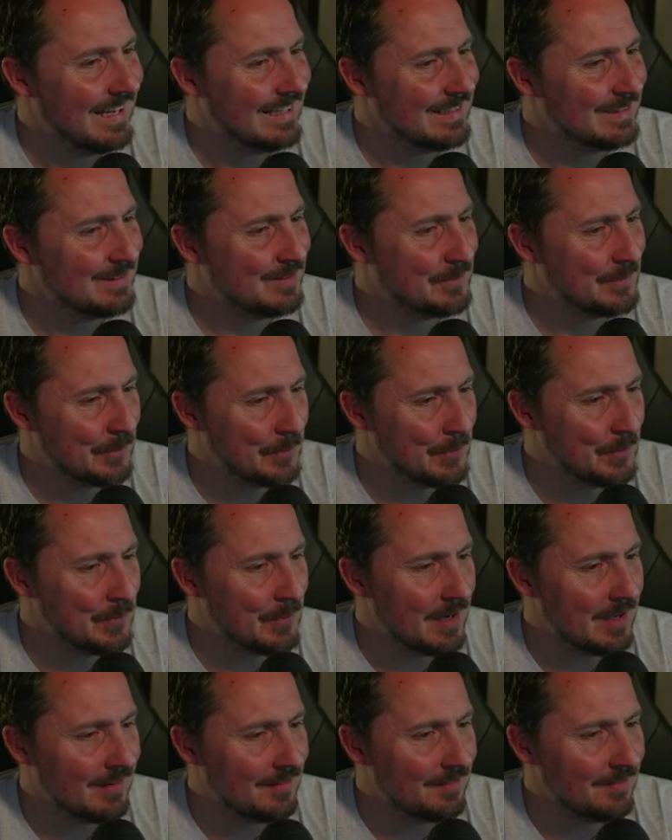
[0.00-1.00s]
Don't know
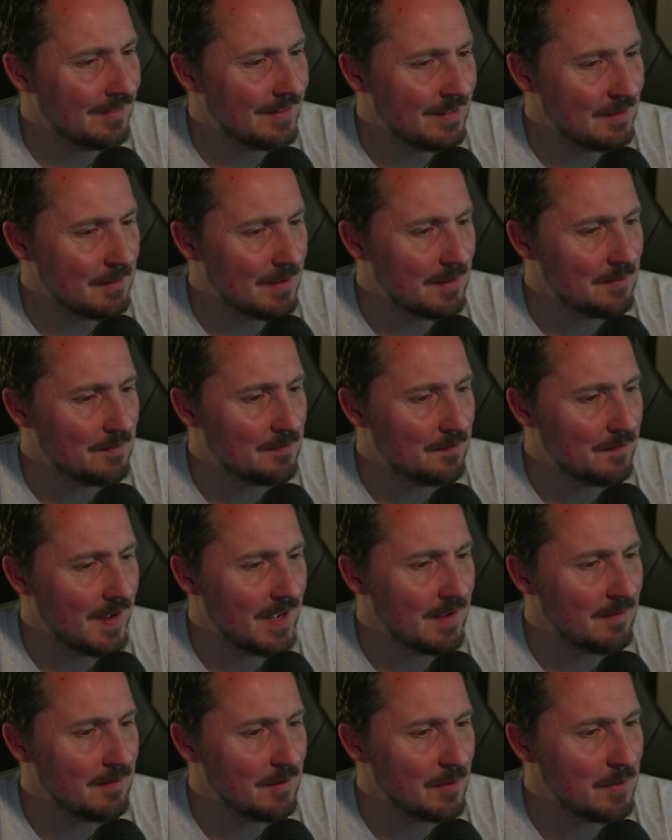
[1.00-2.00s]
how I feel about a
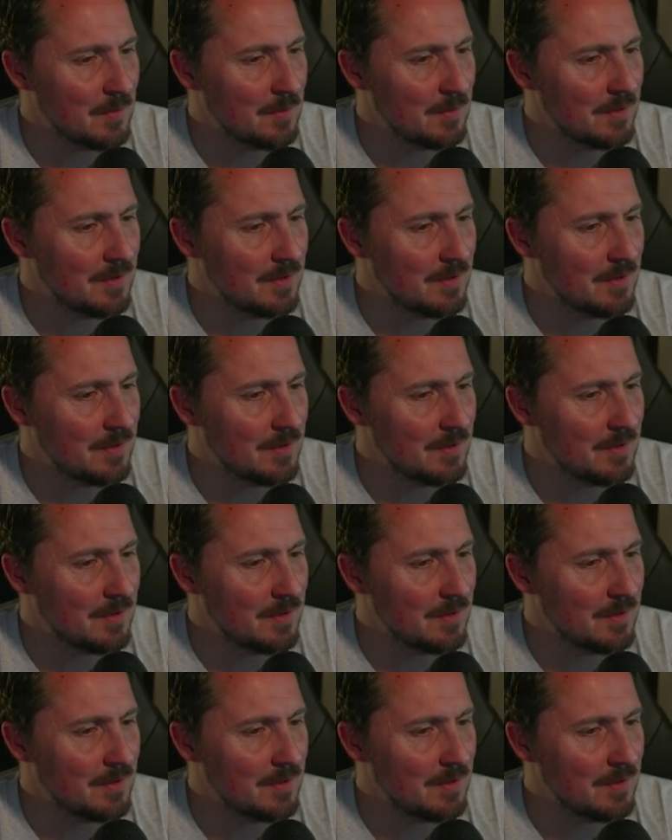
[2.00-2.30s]
5-year-old.